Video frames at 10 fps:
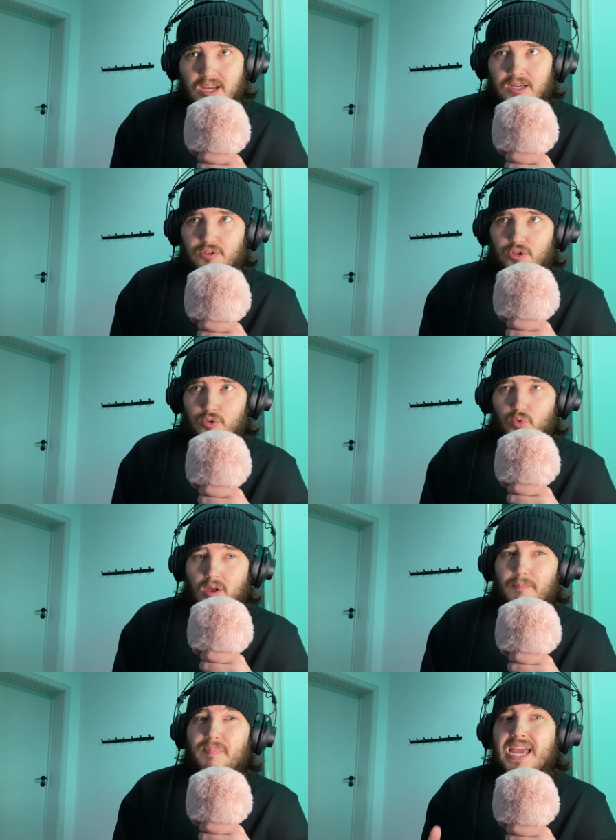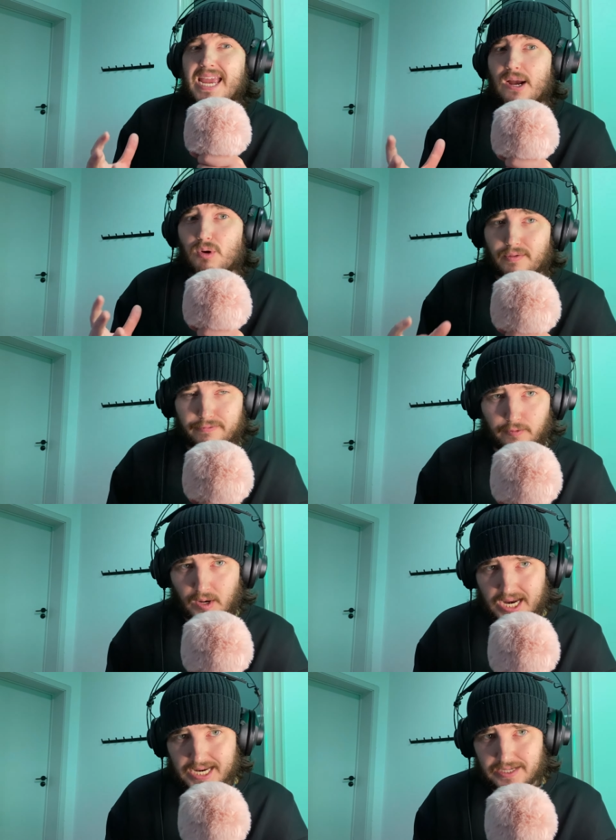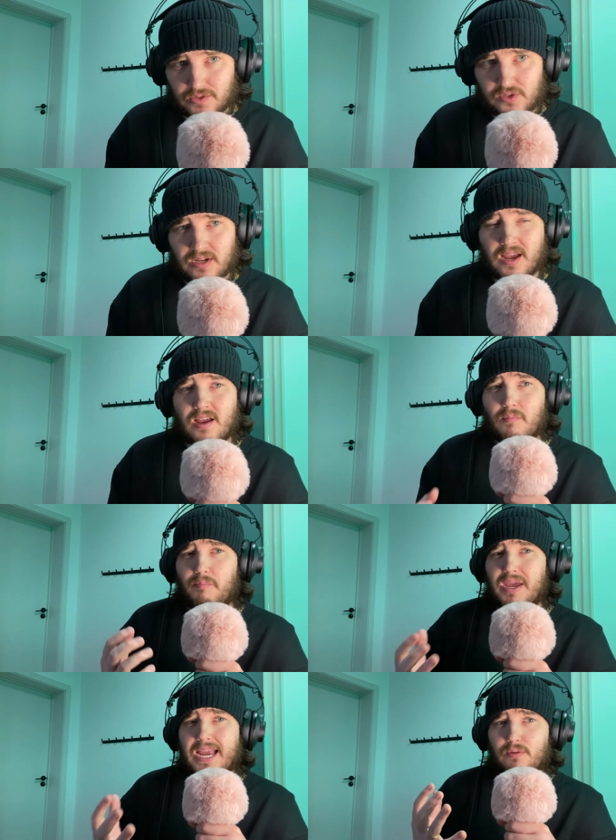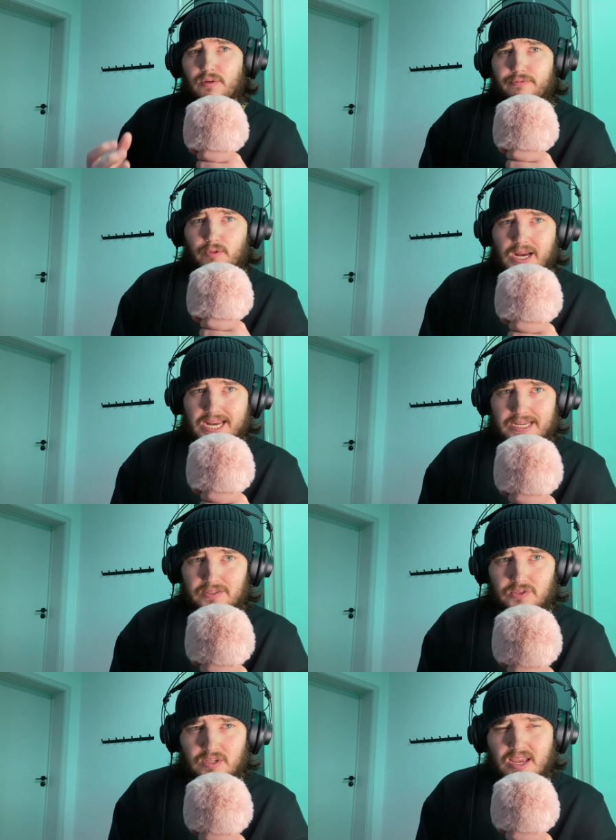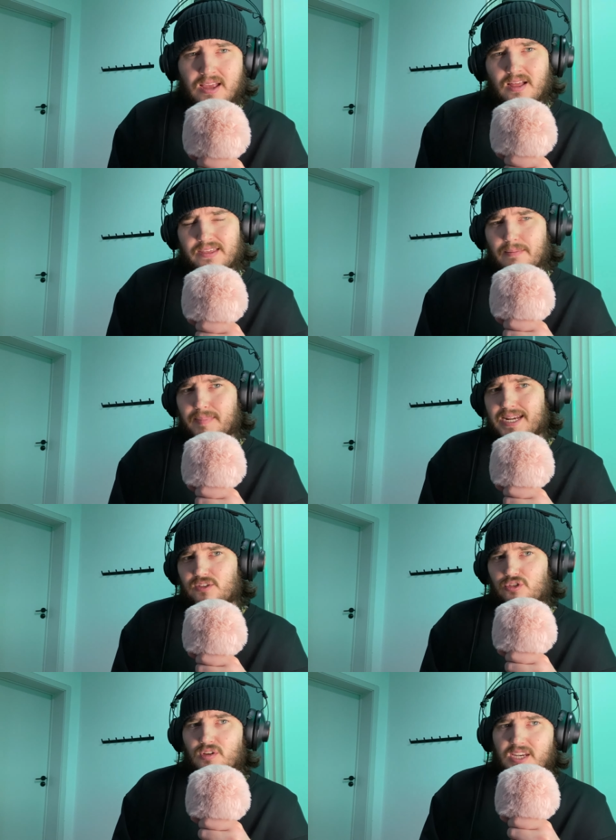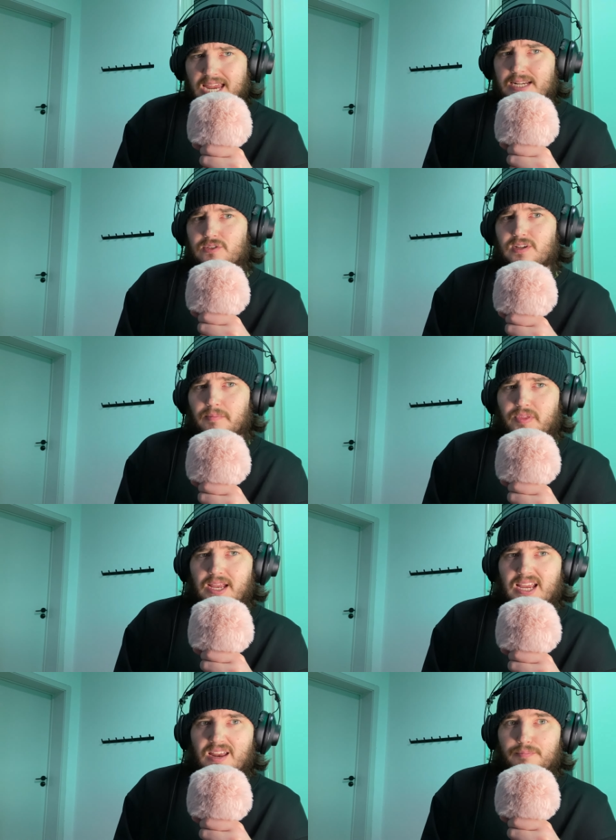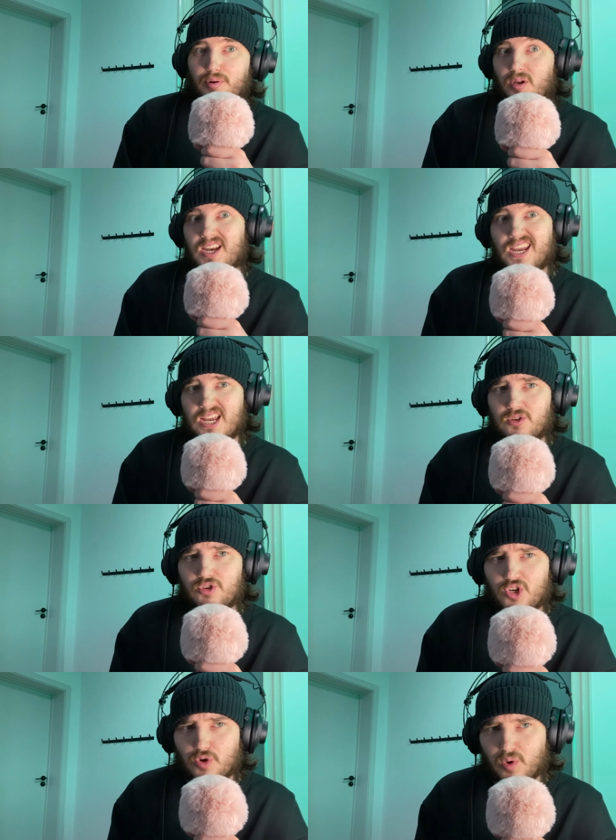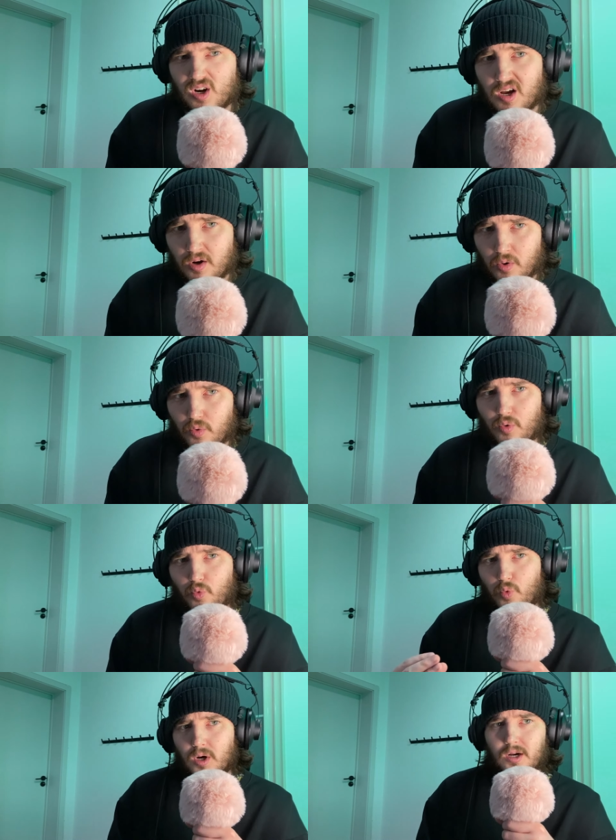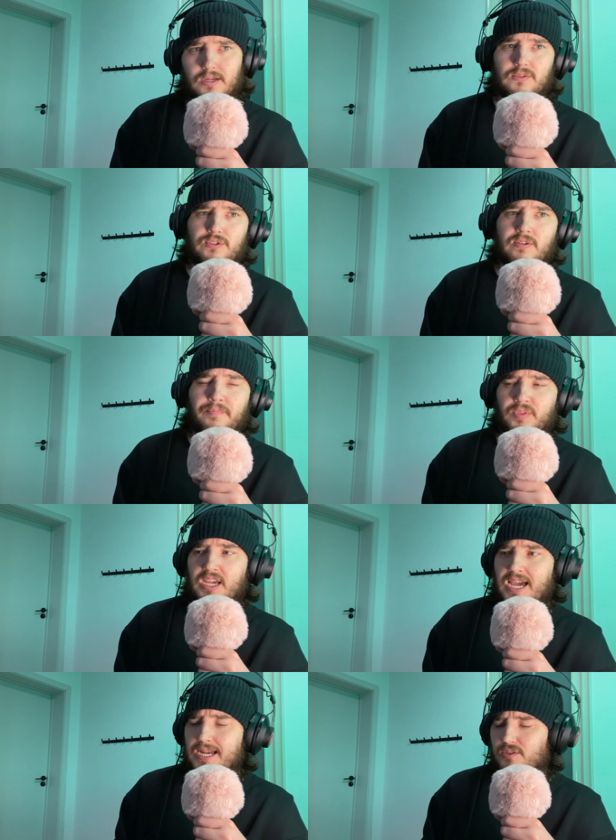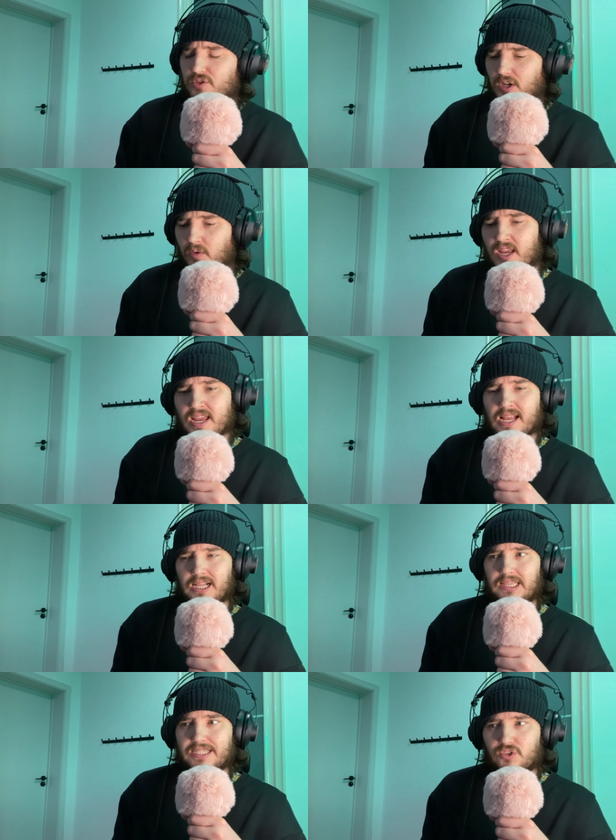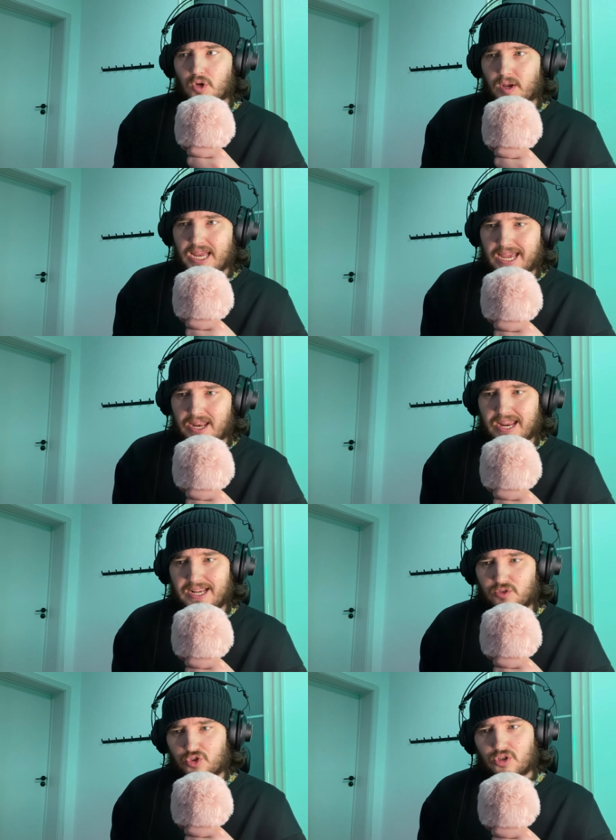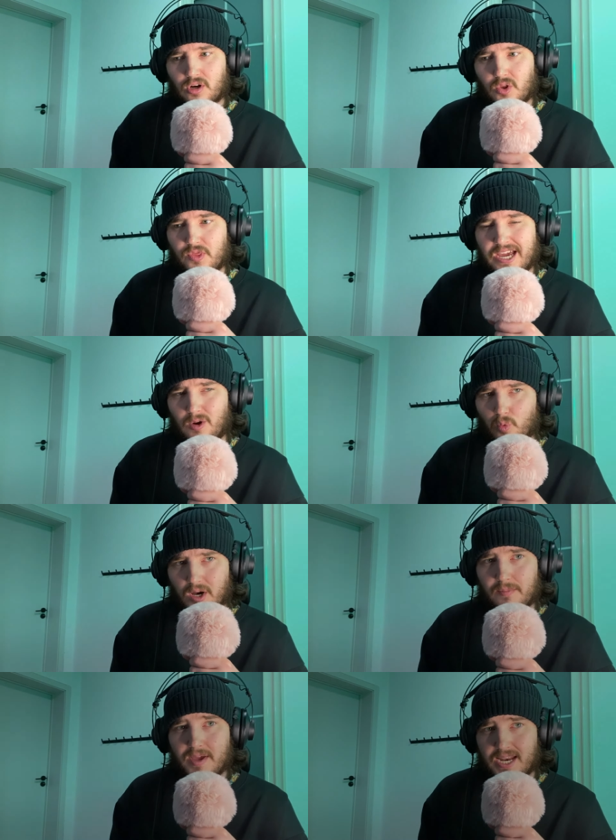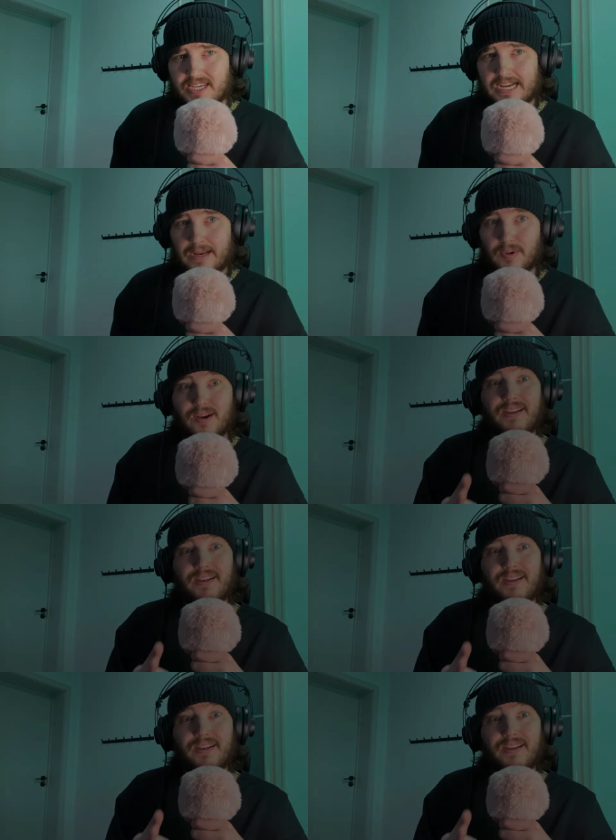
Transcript: to paraphrase. Paraphrase. That means to take something and put it into your own words, okay? So let's go ahead and start that 1 minute timer